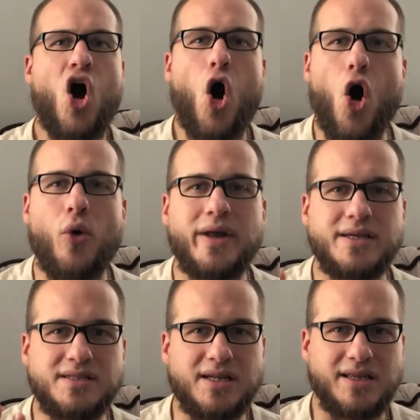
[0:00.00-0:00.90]
Oh, it
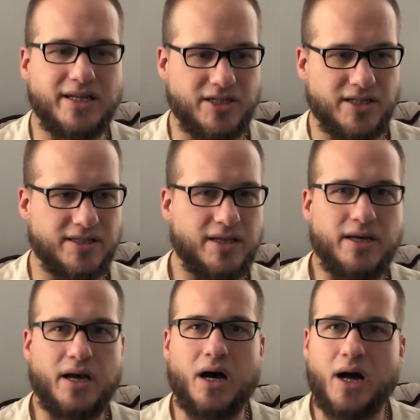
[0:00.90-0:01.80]
is delicious.
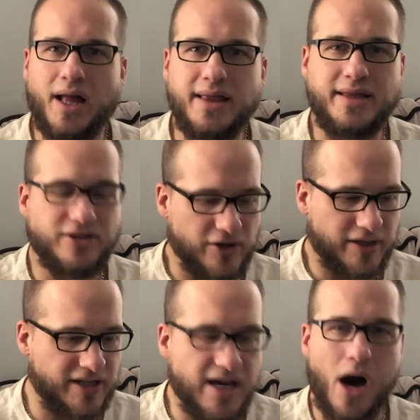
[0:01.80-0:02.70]

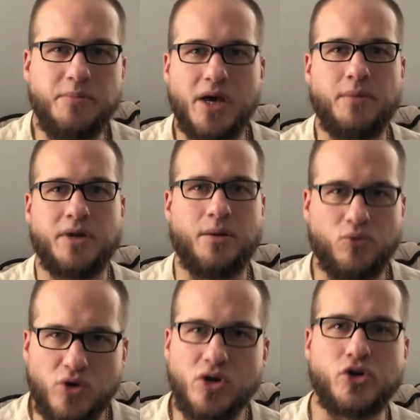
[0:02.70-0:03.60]
Turkey, yum, yum, yum.
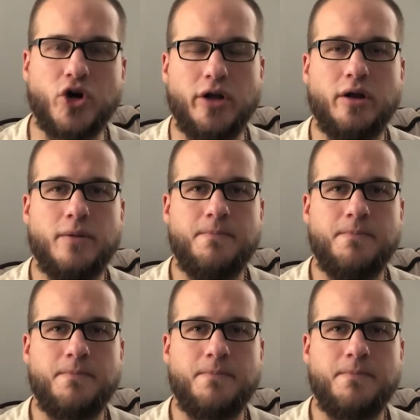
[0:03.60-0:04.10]
Real good.